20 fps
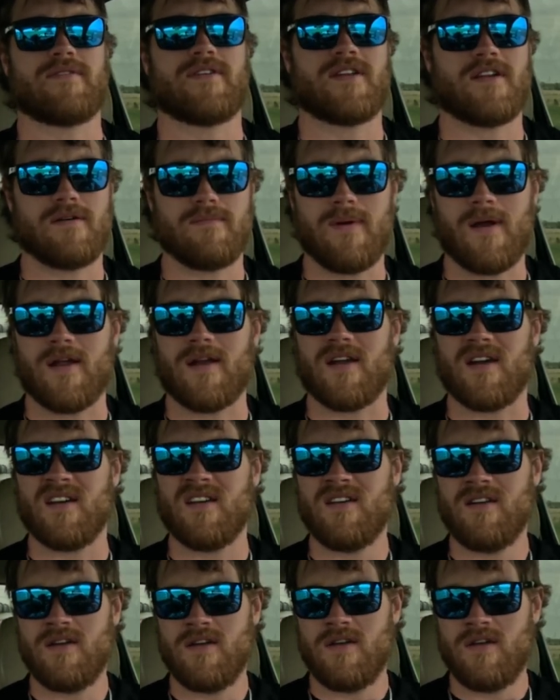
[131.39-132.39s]
But in Alberta
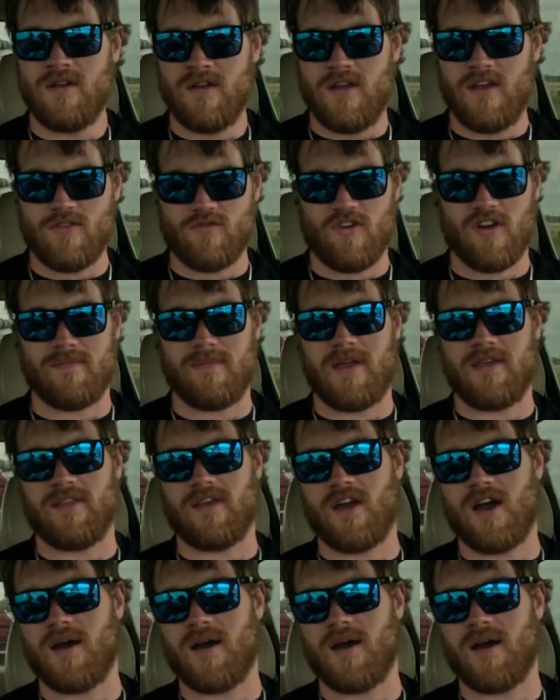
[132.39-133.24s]
is where I mainly